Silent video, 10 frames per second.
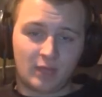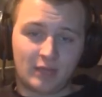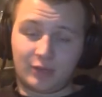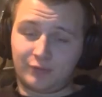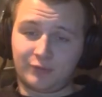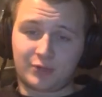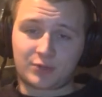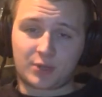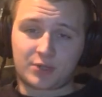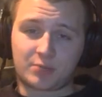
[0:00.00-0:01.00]
Now, the first
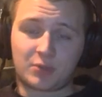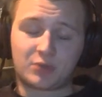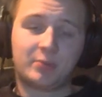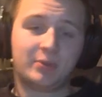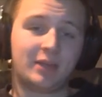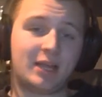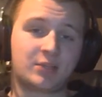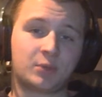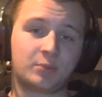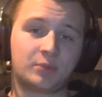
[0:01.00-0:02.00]
question most people
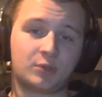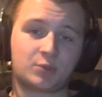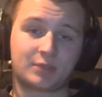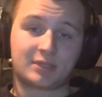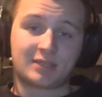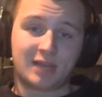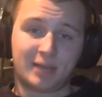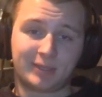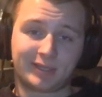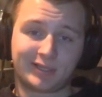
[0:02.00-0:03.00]
ask when approached with this
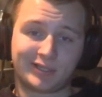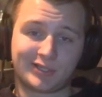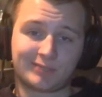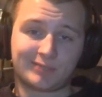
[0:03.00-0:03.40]
topic is,